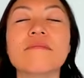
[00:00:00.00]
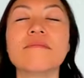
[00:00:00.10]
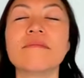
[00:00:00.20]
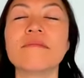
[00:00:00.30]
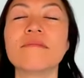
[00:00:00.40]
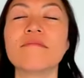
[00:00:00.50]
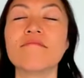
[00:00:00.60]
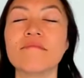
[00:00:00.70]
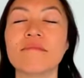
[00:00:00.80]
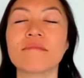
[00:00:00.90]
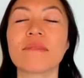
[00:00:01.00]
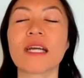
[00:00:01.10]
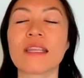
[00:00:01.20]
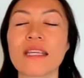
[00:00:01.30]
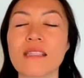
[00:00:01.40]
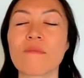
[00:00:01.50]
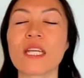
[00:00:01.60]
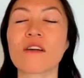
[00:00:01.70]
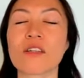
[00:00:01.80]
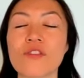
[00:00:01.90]
And let's
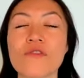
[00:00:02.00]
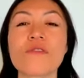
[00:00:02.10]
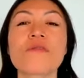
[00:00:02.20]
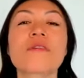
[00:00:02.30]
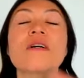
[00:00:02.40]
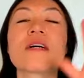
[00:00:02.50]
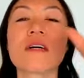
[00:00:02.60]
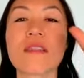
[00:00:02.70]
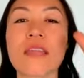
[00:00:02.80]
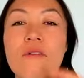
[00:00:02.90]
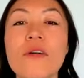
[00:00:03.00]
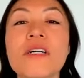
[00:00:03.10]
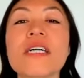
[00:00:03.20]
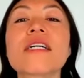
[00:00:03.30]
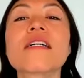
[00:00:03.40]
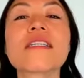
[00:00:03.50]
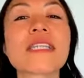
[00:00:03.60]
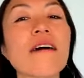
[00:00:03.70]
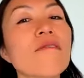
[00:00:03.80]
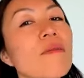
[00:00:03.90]
speak our truth. Thyroid,
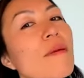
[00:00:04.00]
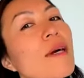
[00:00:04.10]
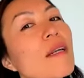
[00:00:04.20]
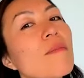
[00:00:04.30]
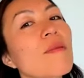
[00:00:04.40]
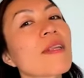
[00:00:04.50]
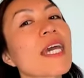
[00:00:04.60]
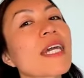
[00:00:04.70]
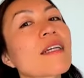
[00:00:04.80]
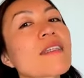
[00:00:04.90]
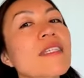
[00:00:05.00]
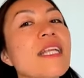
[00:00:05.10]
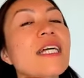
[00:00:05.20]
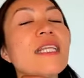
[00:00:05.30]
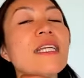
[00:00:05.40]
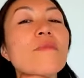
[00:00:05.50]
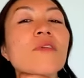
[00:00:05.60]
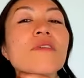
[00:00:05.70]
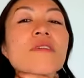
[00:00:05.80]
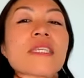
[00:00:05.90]
start from the bottom of your neck. Slightly
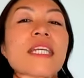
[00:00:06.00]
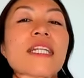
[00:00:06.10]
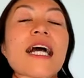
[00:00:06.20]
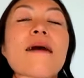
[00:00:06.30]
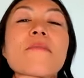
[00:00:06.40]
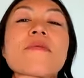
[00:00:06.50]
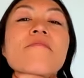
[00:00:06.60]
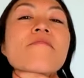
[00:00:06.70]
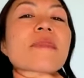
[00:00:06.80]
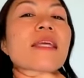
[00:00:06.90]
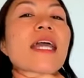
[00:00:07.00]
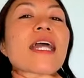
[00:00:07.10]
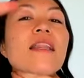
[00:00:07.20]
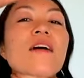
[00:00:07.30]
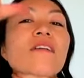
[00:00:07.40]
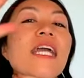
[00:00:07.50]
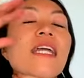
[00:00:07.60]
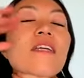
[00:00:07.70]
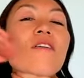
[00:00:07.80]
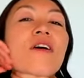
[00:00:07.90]
pull the skin up.
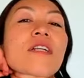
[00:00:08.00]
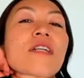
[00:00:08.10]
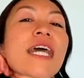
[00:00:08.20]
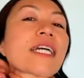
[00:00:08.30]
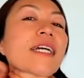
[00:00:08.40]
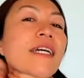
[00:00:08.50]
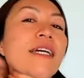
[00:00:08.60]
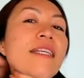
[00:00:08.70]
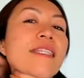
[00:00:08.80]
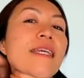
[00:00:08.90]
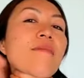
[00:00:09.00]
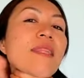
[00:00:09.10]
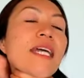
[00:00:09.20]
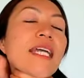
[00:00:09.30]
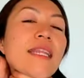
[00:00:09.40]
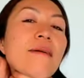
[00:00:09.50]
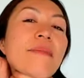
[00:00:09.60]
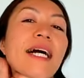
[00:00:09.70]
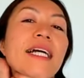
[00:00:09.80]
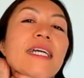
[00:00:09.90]
Elongate your neck. Same thing in the
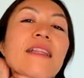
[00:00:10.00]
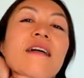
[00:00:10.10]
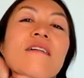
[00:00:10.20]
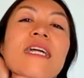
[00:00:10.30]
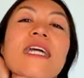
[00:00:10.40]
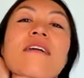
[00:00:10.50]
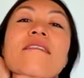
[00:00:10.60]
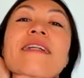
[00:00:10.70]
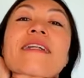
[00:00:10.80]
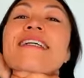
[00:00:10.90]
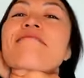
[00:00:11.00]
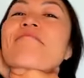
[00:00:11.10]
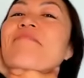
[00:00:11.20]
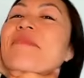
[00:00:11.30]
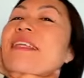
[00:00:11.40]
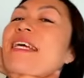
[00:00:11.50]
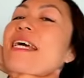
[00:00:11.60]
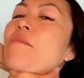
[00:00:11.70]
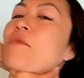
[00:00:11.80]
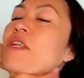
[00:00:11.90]
back. Elongate your neck.
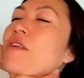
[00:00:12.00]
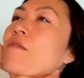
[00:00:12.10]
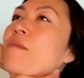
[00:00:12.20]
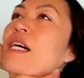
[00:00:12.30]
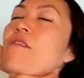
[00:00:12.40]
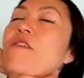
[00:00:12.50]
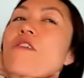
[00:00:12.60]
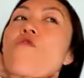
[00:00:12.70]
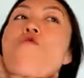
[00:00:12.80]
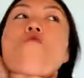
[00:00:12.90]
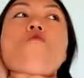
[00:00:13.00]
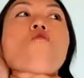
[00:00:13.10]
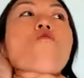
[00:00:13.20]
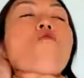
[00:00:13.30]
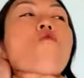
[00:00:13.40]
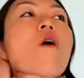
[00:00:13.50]
And breathe your mouth.